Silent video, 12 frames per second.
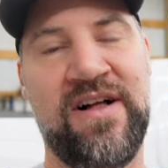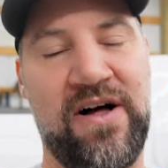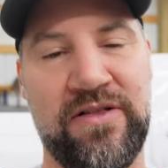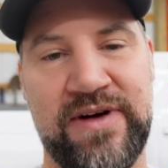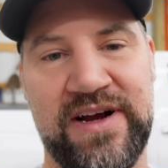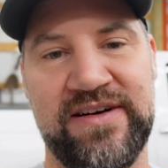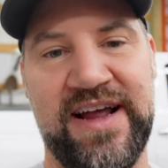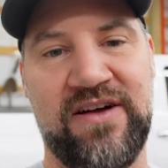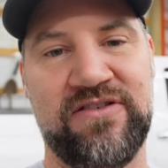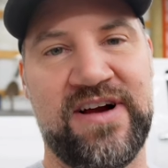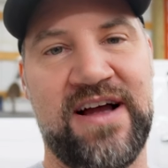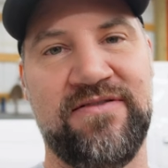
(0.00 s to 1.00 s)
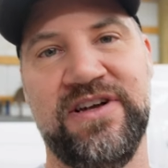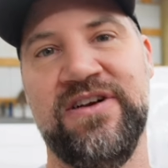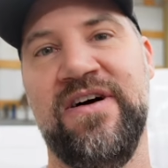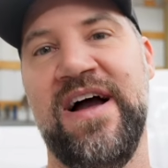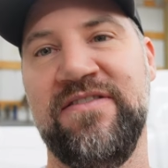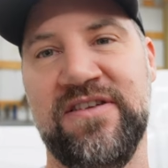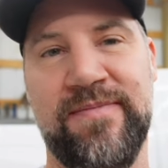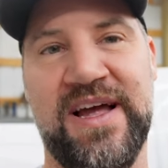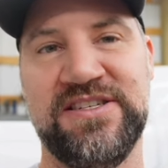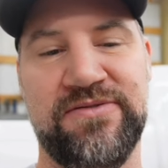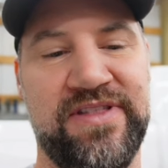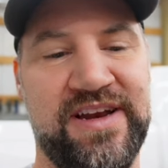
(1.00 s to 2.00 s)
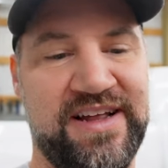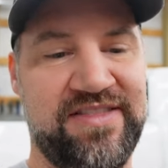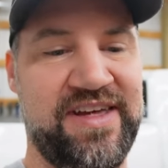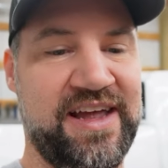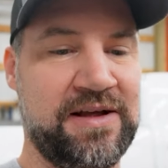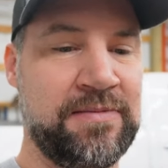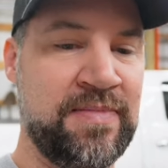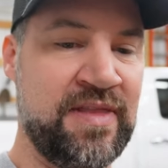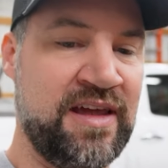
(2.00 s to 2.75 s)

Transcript: all the way your down travel. You don't have to mess with anything.